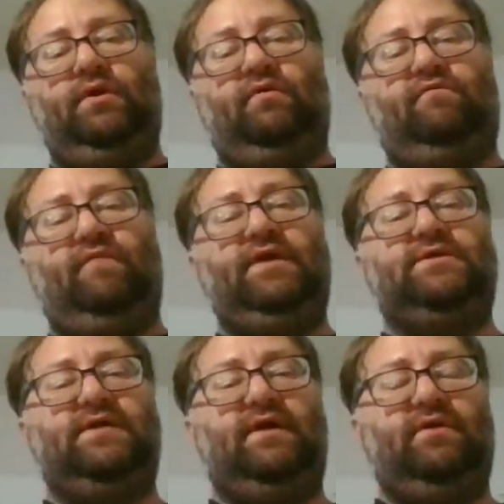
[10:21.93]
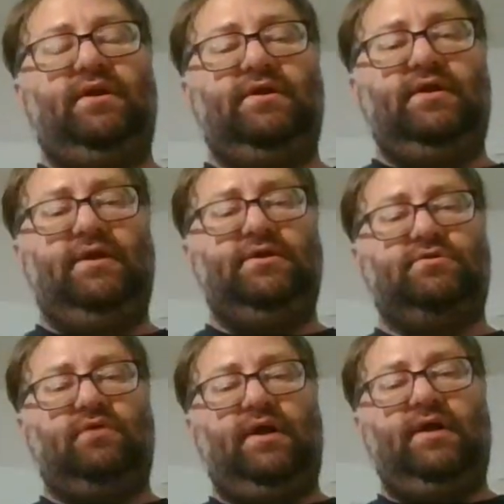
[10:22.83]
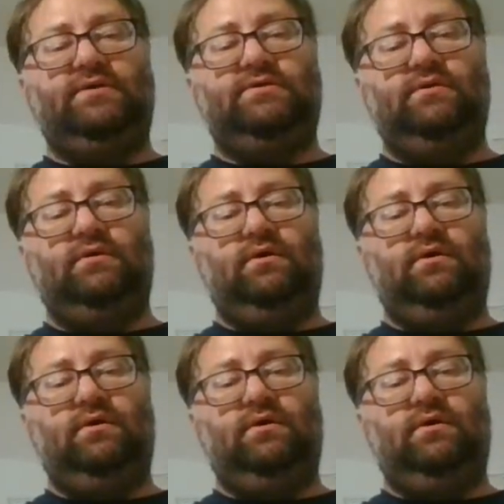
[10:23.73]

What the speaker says: their face down into knee strikes